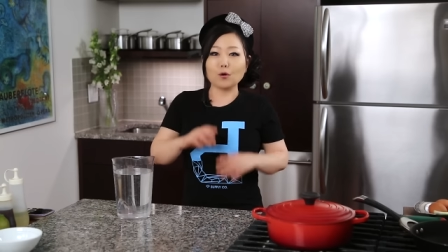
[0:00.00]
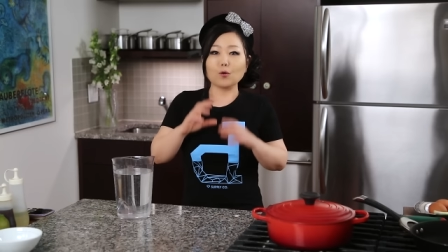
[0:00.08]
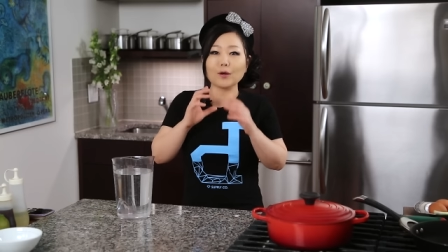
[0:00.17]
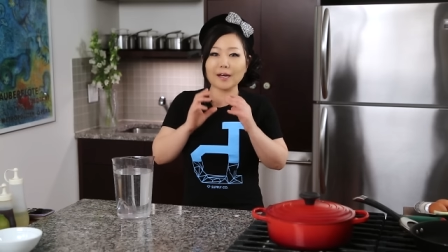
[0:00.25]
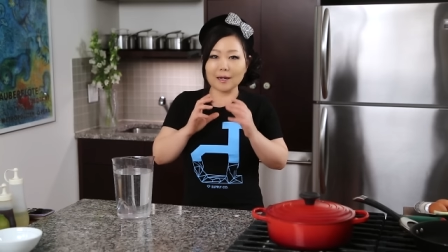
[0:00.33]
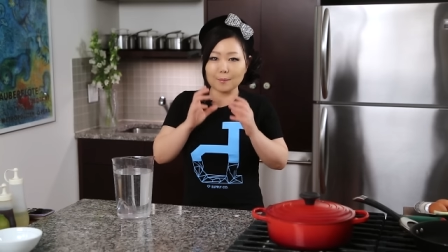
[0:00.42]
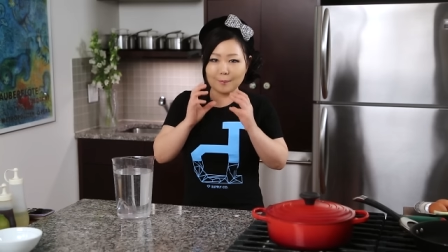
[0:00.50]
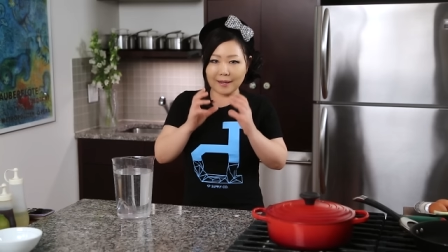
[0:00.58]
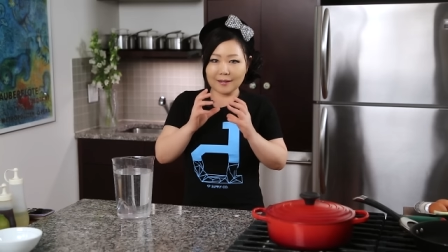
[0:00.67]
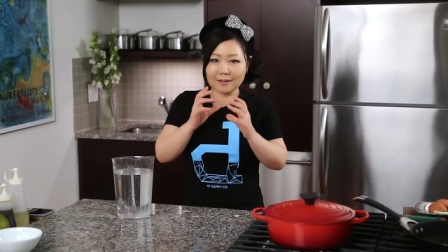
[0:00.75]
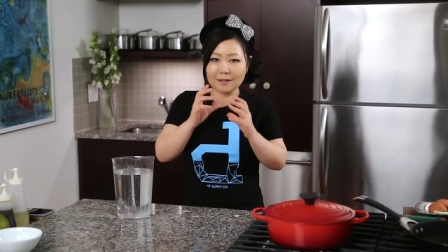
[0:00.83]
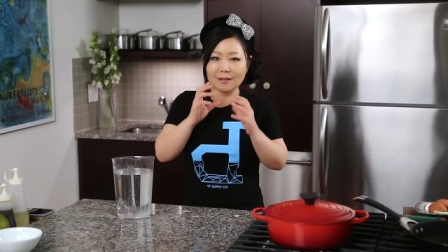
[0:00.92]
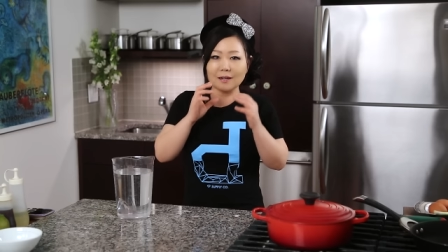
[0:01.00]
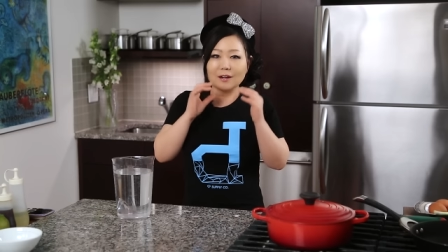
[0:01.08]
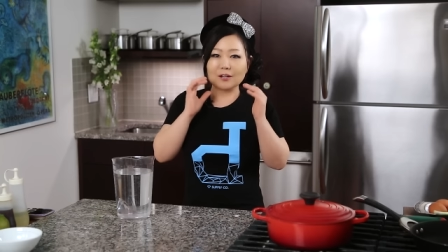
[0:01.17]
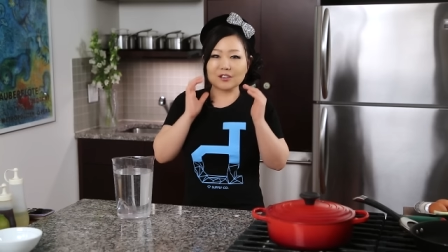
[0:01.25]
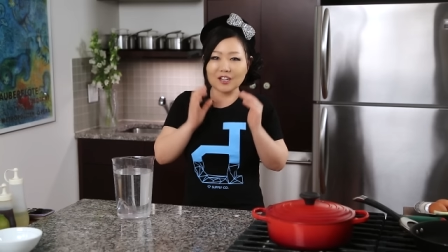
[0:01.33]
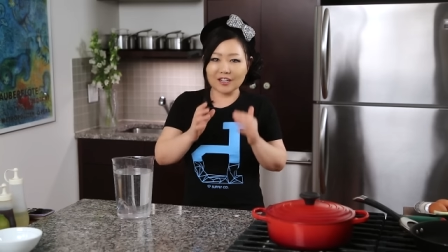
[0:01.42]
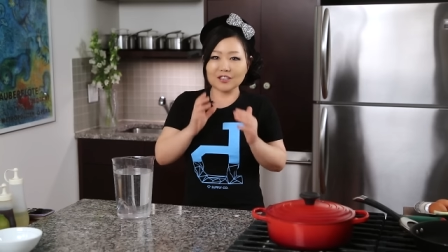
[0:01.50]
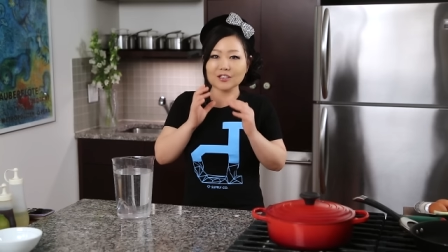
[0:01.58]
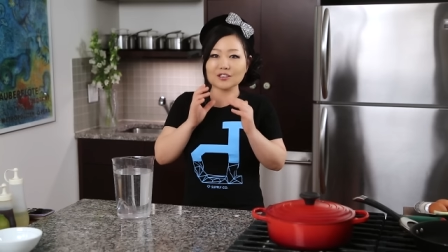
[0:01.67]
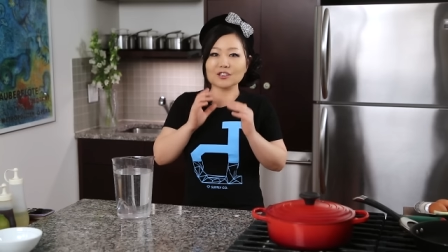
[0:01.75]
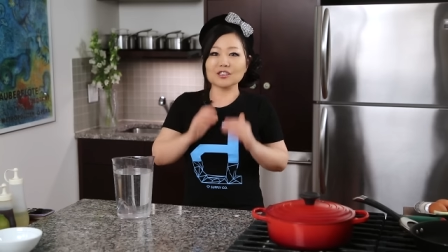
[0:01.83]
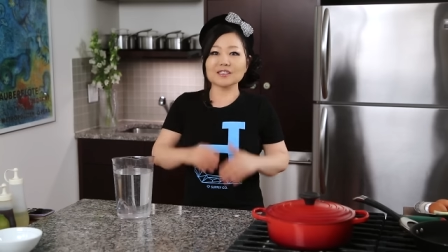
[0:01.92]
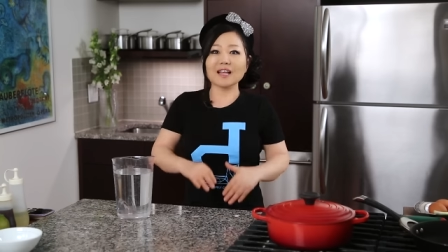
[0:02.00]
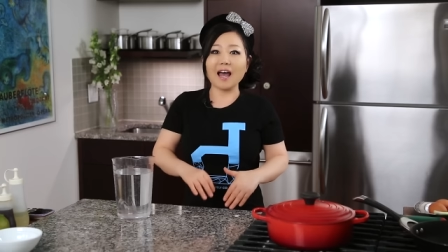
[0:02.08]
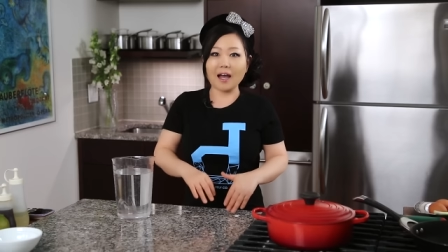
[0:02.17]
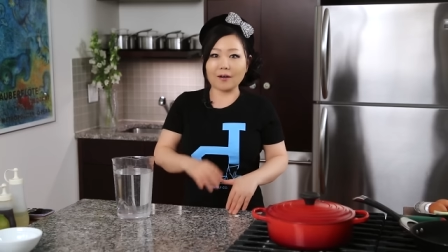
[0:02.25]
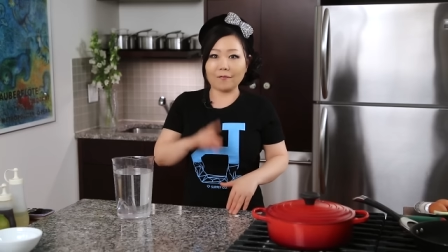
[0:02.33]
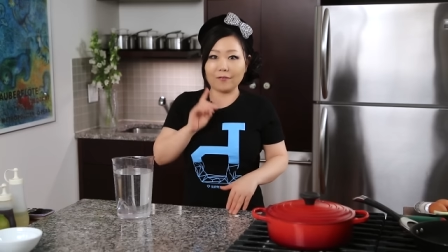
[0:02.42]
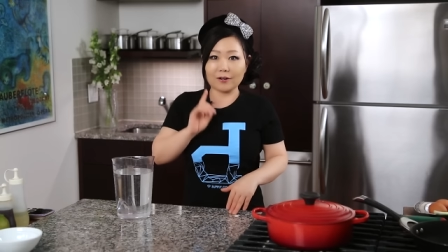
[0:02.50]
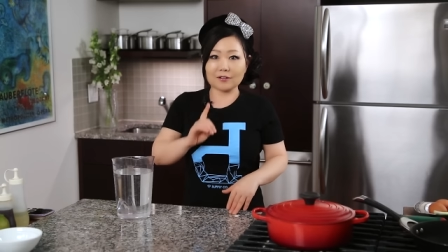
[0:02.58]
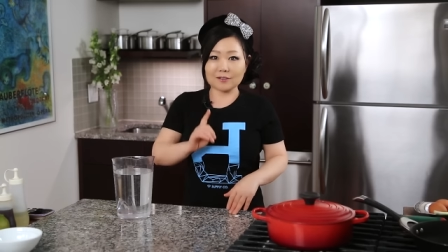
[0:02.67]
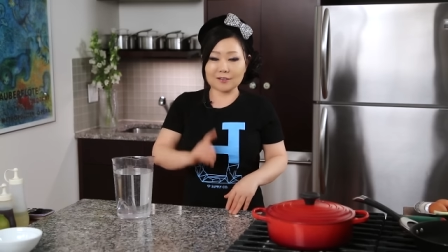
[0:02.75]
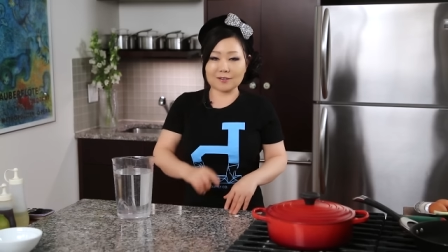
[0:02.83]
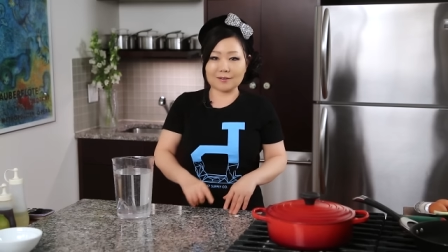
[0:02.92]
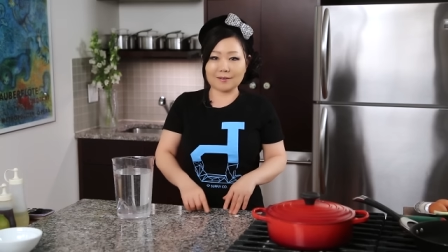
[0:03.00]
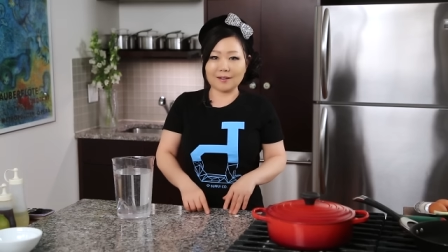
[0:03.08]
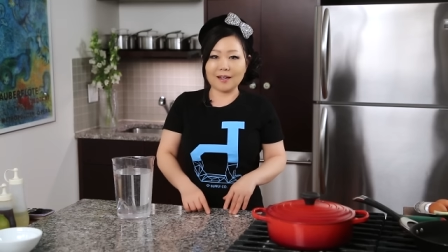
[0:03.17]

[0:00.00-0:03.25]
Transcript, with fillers: we gotta make delicious stock first.